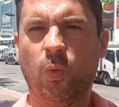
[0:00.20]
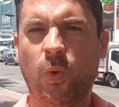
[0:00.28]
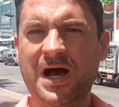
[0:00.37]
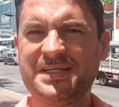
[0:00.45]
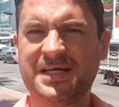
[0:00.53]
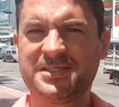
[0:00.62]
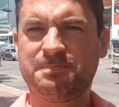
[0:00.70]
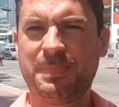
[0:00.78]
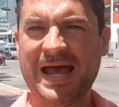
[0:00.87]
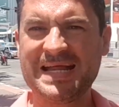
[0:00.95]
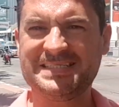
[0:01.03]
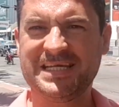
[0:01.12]
Why does
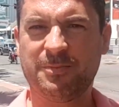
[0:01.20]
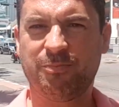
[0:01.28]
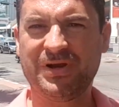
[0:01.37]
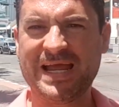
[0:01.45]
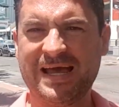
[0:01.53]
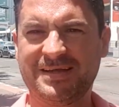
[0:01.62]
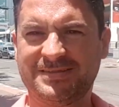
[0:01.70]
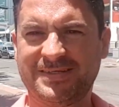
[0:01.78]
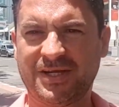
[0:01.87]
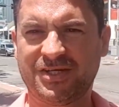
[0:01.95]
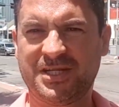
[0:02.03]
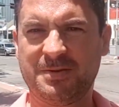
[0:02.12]
Pattaya bring out
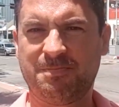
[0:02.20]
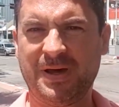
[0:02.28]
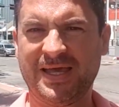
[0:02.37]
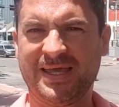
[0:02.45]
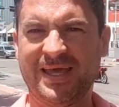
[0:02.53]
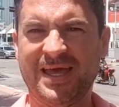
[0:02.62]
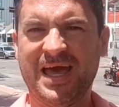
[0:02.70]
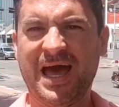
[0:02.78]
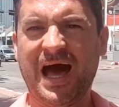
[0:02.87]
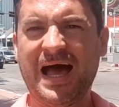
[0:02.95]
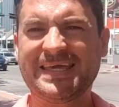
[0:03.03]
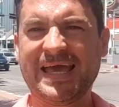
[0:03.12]
such debate?
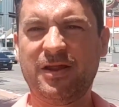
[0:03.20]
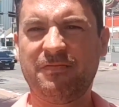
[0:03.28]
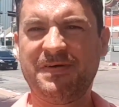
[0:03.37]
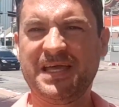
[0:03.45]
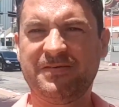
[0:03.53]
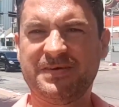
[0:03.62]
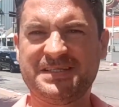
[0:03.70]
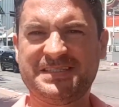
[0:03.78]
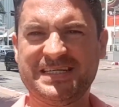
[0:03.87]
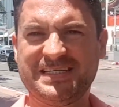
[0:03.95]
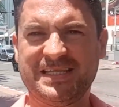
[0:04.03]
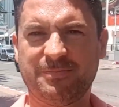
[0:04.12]
I cannot think of a
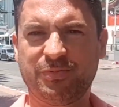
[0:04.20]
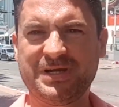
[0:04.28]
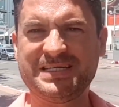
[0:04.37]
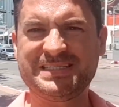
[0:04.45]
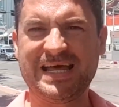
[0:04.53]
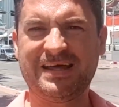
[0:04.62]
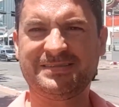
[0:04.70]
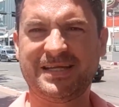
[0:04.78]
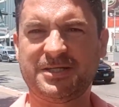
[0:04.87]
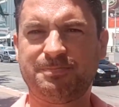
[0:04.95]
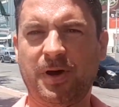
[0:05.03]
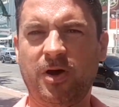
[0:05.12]
city that brings out
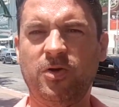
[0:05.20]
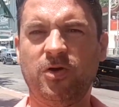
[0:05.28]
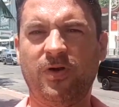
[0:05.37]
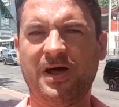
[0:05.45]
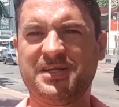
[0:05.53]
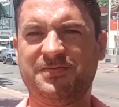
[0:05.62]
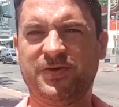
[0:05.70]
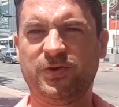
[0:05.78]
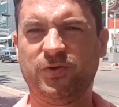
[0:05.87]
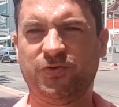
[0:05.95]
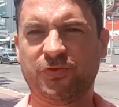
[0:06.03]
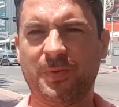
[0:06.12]
such polarised
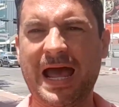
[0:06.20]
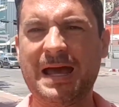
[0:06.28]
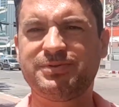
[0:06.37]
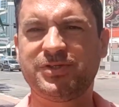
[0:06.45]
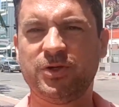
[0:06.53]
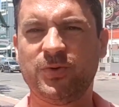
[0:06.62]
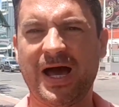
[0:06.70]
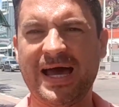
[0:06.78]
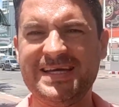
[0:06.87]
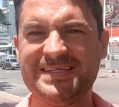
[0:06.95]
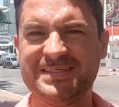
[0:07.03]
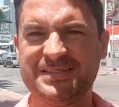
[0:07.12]
views, from absolute
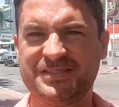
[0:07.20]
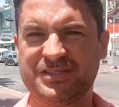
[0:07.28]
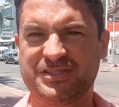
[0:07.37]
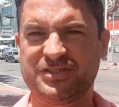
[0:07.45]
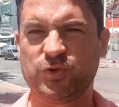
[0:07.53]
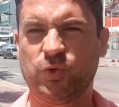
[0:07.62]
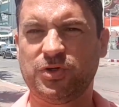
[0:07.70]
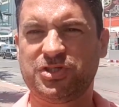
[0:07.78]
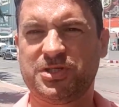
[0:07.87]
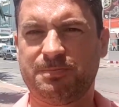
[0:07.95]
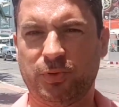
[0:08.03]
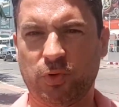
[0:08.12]
haters to staunch
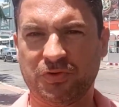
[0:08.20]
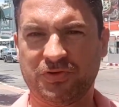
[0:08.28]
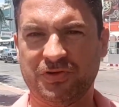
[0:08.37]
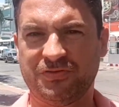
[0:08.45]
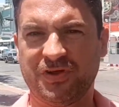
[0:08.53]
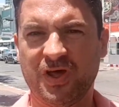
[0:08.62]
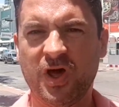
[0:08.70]
supporters.